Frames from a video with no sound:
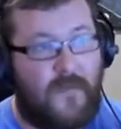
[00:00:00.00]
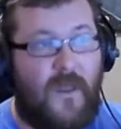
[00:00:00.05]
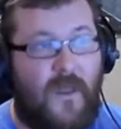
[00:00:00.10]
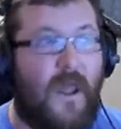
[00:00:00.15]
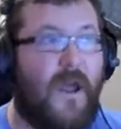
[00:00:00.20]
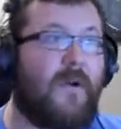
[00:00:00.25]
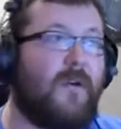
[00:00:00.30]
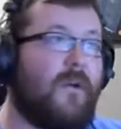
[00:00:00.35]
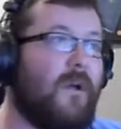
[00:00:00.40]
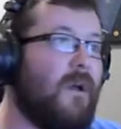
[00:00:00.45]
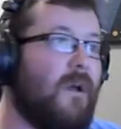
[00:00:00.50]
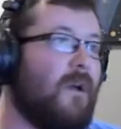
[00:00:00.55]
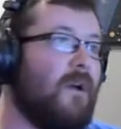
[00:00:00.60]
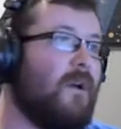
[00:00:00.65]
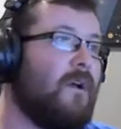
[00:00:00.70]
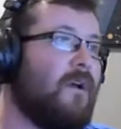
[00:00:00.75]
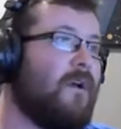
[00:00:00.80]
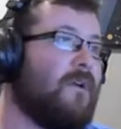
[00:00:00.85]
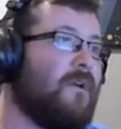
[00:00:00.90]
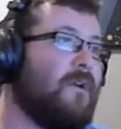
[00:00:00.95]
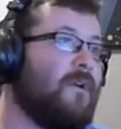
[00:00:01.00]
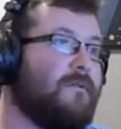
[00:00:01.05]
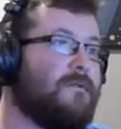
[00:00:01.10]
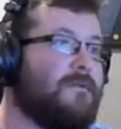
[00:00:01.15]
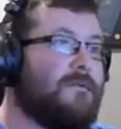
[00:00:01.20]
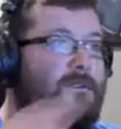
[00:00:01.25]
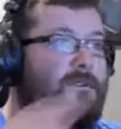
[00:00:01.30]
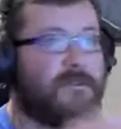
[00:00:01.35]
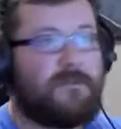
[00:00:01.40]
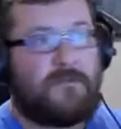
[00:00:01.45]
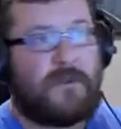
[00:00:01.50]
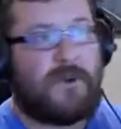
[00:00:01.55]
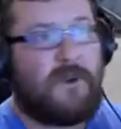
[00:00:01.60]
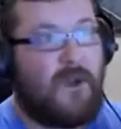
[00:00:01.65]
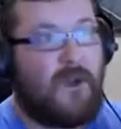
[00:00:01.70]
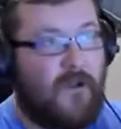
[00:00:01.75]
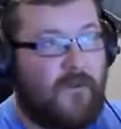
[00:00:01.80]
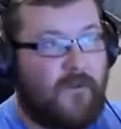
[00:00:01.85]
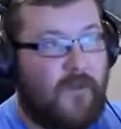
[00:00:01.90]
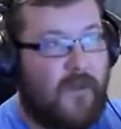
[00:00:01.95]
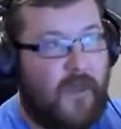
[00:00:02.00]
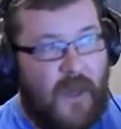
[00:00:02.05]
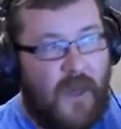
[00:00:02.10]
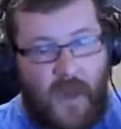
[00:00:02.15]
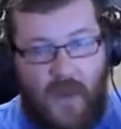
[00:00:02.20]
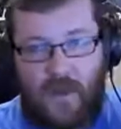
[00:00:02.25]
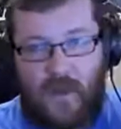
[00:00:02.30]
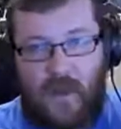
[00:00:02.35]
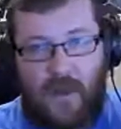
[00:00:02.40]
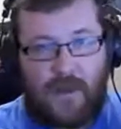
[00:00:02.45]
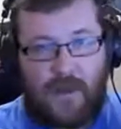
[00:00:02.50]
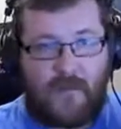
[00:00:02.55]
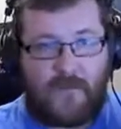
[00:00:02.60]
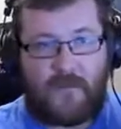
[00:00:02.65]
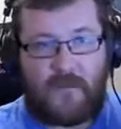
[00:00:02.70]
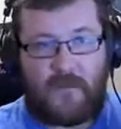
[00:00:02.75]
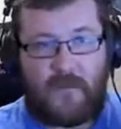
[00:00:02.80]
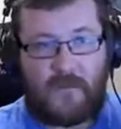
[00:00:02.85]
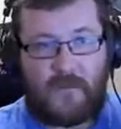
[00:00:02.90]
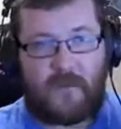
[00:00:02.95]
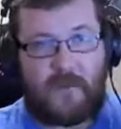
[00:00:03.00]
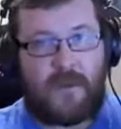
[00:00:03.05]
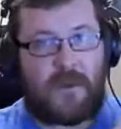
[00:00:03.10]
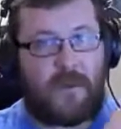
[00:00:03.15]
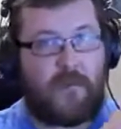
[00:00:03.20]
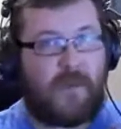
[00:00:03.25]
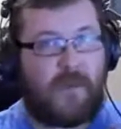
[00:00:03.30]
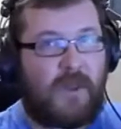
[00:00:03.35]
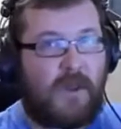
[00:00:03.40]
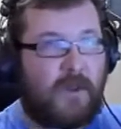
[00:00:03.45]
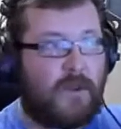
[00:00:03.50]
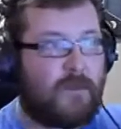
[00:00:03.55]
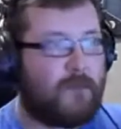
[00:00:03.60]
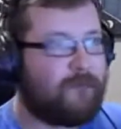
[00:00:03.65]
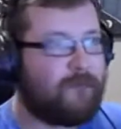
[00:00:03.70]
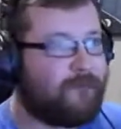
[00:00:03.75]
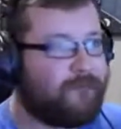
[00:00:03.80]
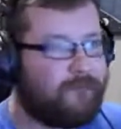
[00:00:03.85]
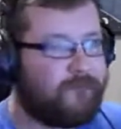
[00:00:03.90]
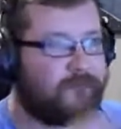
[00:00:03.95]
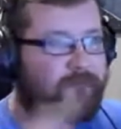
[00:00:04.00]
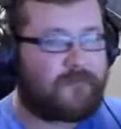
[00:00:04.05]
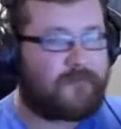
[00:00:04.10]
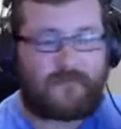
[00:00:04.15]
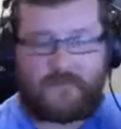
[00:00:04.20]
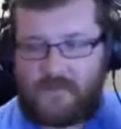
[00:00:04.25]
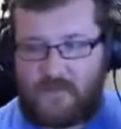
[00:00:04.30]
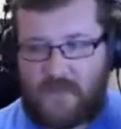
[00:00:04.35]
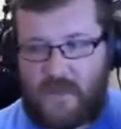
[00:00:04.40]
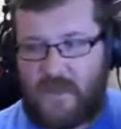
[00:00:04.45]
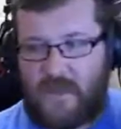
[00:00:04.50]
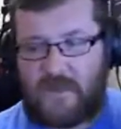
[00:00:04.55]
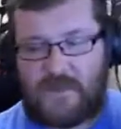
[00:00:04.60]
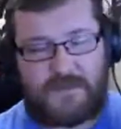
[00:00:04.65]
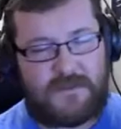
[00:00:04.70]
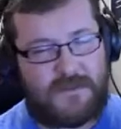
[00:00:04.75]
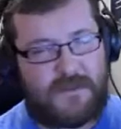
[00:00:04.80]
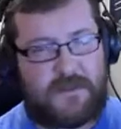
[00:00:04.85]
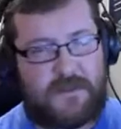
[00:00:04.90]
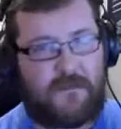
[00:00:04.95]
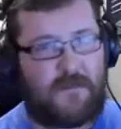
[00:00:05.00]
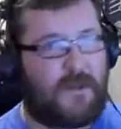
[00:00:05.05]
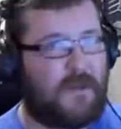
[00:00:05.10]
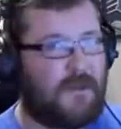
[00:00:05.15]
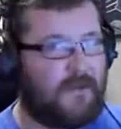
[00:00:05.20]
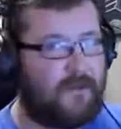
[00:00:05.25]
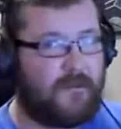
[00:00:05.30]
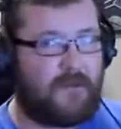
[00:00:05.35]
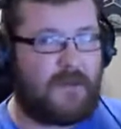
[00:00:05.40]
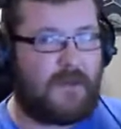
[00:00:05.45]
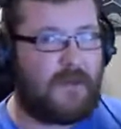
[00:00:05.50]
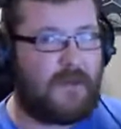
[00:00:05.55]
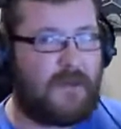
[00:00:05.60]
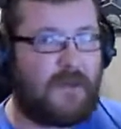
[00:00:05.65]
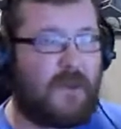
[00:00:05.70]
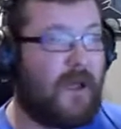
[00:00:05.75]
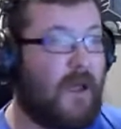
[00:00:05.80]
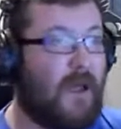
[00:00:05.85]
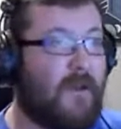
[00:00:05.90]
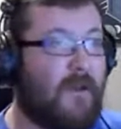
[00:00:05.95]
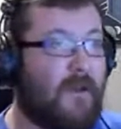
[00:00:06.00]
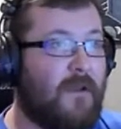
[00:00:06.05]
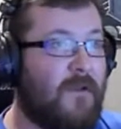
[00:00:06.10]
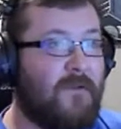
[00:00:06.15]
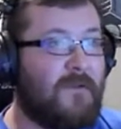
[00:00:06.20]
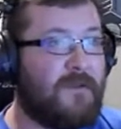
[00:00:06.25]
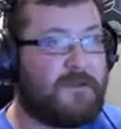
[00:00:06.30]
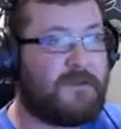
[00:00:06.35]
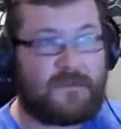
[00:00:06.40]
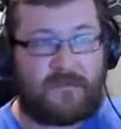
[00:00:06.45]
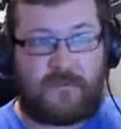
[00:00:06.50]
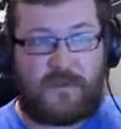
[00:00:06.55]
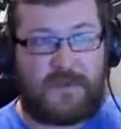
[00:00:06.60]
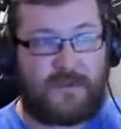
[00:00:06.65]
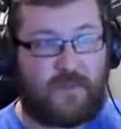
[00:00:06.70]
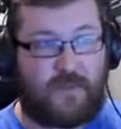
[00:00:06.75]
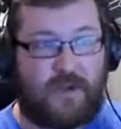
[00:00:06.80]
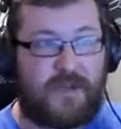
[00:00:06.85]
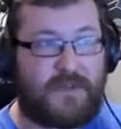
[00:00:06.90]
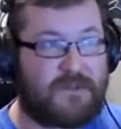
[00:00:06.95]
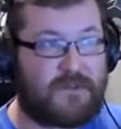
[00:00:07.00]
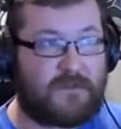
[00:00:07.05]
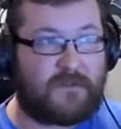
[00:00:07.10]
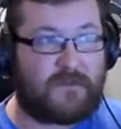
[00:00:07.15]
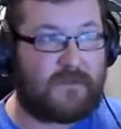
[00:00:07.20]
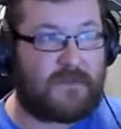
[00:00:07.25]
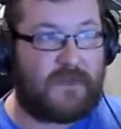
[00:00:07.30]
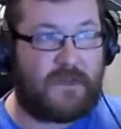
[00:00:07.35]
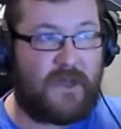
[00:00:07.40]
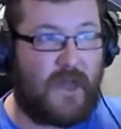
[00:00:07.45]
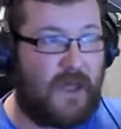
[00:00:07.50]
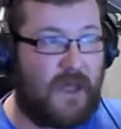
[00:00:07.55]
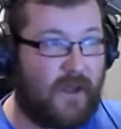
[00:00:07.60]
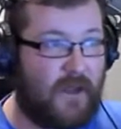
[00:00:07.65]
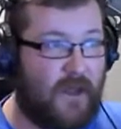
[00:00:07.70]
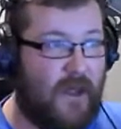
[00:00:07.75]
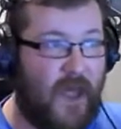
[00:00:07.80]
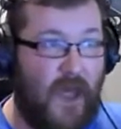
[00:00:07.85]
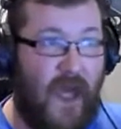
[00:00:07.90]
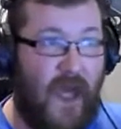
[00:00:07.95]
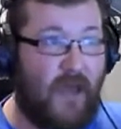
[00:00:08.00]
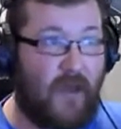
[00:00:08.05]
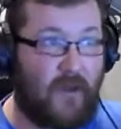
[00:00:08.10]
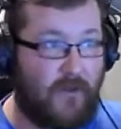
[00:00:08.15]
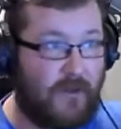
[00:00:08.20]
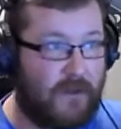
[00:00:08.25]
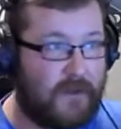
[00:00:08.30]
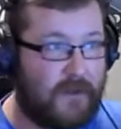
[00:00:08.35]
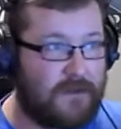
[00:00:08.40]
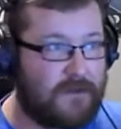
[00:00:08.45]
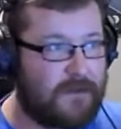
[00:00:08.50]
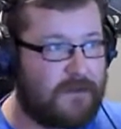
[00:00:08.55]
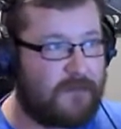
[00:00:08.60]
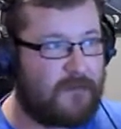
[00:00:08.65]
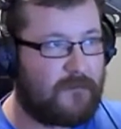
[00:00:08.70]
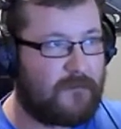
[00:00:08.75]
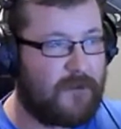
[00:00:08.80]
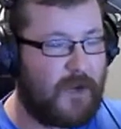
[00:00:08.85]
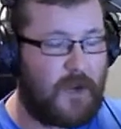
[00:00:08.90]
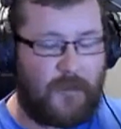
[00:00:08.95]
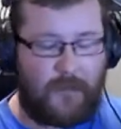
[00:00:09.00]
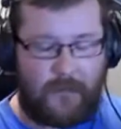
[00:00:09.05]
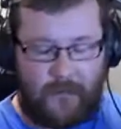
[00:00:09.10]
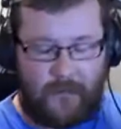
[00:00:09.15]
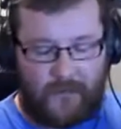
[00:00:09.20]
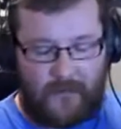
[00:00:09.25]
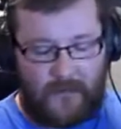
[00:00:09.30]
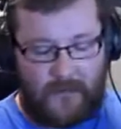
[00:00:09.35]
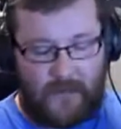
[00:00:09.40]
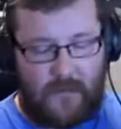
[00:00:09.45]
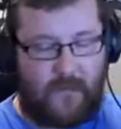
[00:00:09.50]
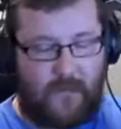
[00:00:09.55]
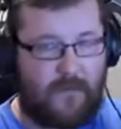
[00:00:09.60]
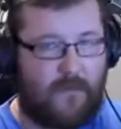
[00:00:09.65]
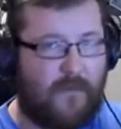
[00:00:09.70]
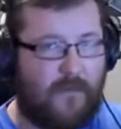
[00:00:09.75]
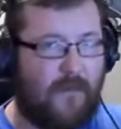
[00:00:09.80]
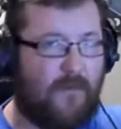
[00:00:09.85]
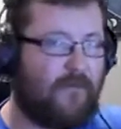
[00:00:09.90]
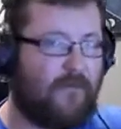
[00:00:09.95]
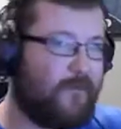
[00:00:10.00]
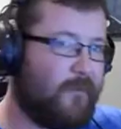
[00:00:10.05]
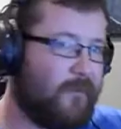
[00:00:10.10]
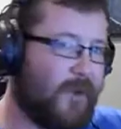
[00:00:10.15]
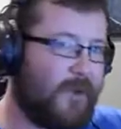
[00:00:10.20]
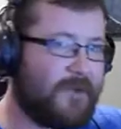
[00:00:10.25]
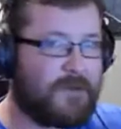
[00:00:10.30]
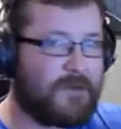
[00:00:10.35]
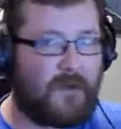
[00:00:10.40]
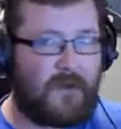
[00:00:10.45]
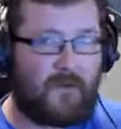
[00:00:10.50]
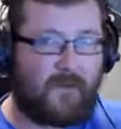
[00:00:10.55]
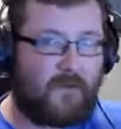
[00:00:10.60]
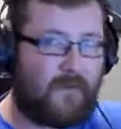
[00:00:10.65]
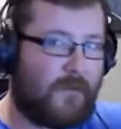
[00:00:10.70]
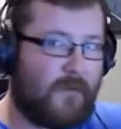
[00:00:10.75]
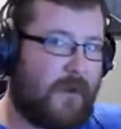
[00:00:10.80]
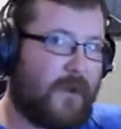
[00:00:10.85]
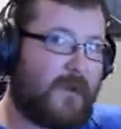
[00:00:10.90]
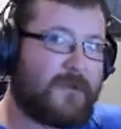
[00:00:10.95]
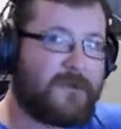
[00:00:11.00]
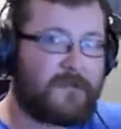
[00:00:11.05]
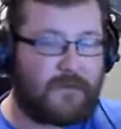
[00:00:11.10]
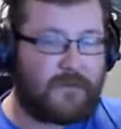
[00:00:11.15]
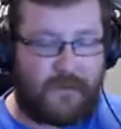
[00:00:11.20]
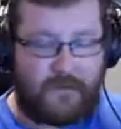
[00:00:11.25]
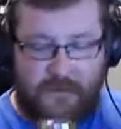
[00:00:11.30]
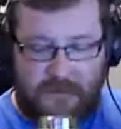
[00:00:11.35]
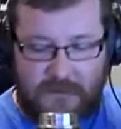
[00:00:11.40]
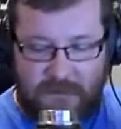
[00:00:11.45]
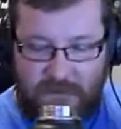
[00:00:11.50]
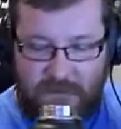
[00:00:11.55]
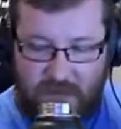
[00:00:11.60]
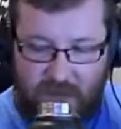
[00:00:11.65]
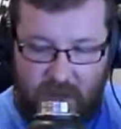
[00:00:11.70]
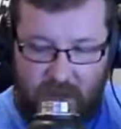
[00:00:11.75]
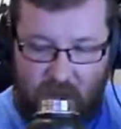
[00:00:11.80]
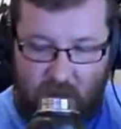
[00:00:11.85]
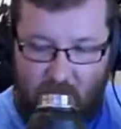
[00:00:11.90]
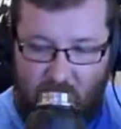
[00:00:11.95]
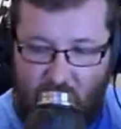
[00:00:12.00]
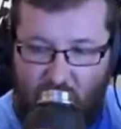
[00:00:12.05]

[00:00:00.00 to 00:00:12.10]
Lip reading: Now, just reading off of that, like off of Wikipedia, it doesn't seem like it got nearly as much praise and accolades, right? Based on what I just previously said.